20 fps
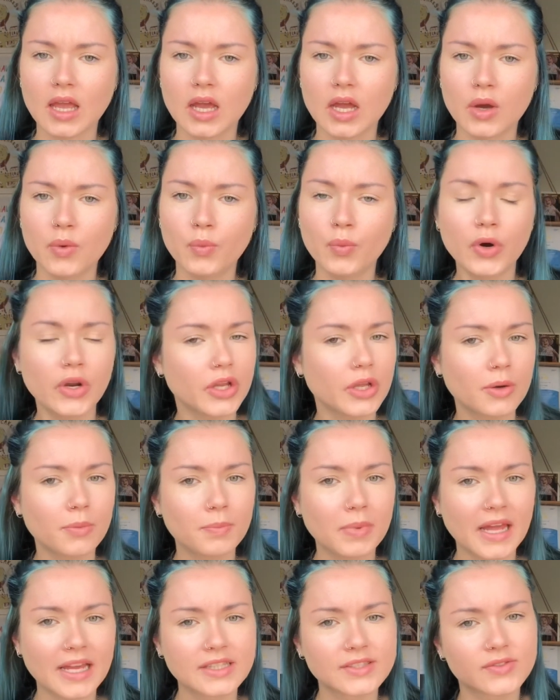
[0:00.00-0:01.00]
What are your
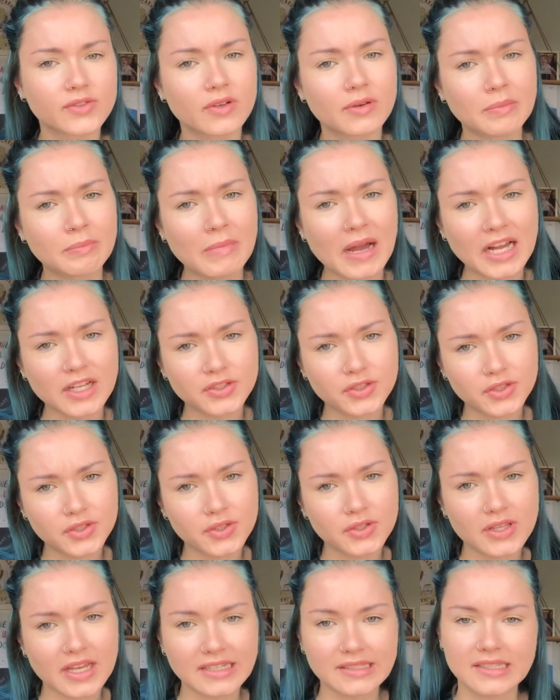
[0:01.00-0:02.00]
plans for March
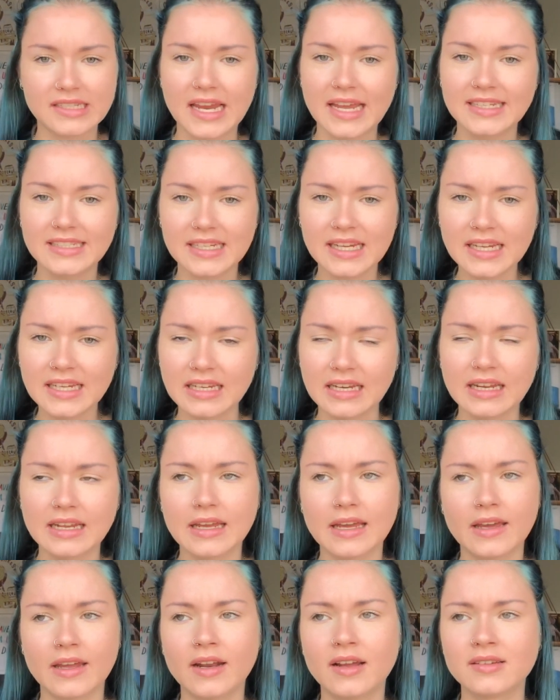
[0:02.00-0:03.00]
2018?
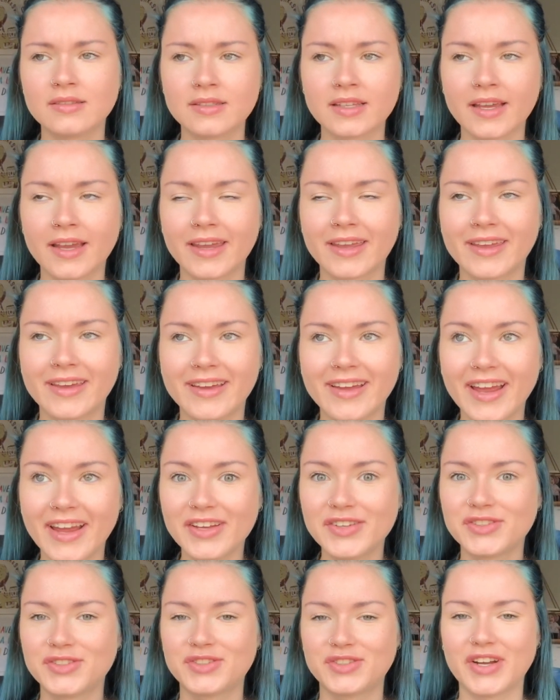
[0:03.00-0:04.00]
And I was like,
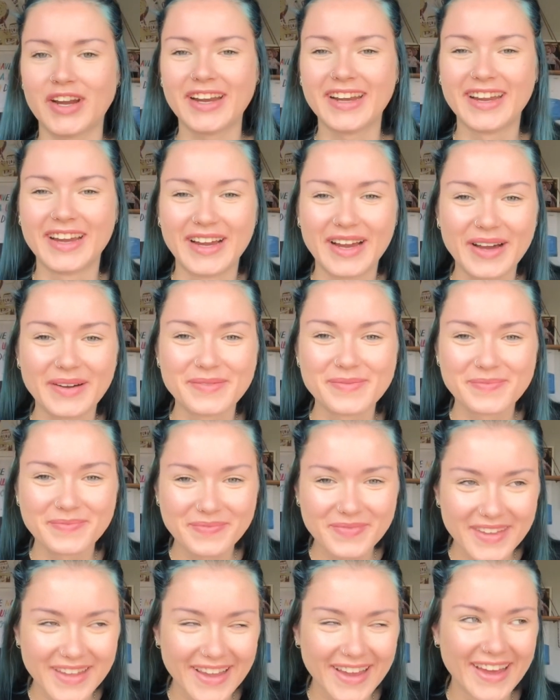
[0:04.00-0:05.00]
straight up,
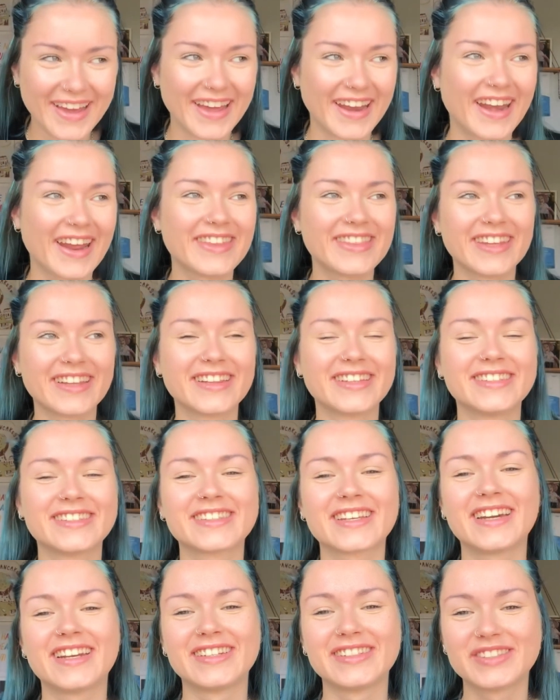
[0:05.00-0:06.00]
and I think this
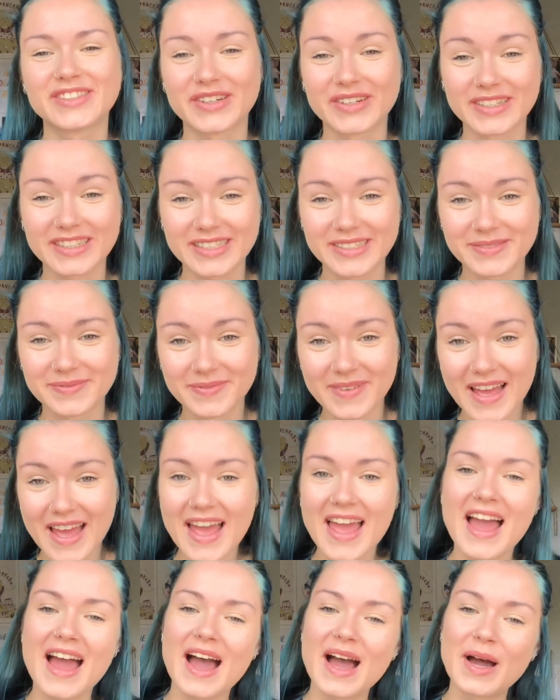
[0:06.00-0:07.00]
kind of shocked him,
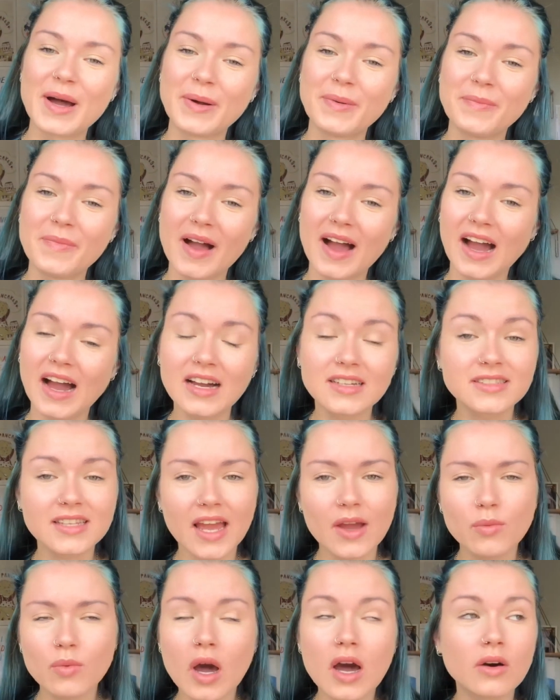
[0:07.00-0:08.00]
I was
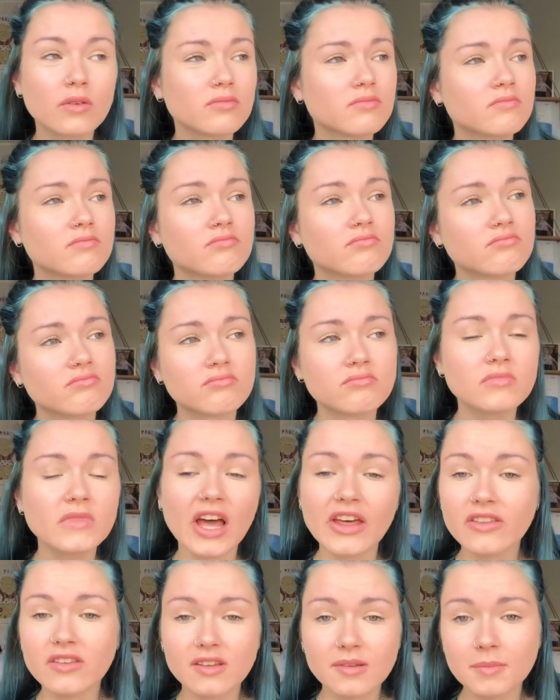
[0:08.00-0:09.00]
like, well,
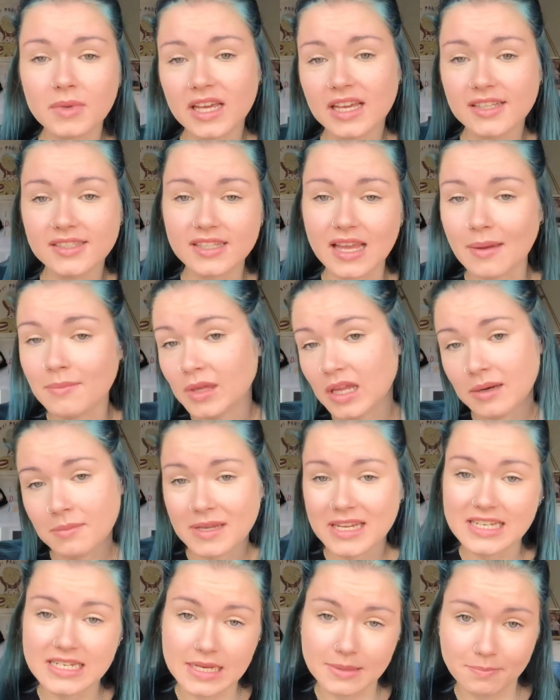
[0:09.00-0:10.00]
nothing, because I'm gonna
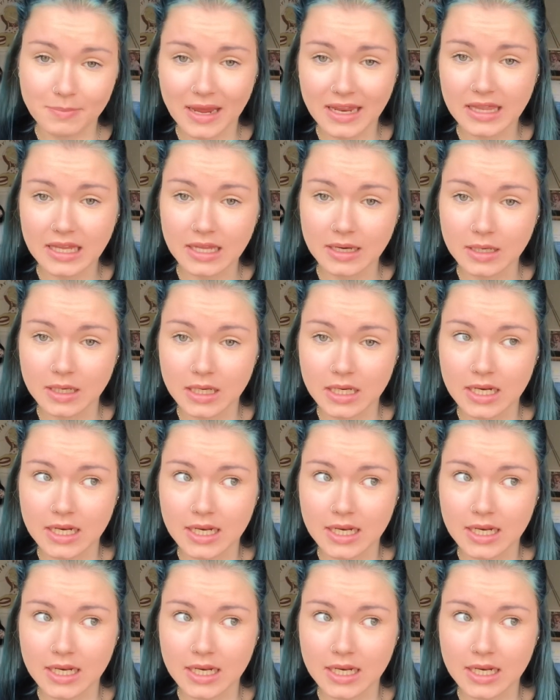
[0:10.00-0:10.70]
be dead by then.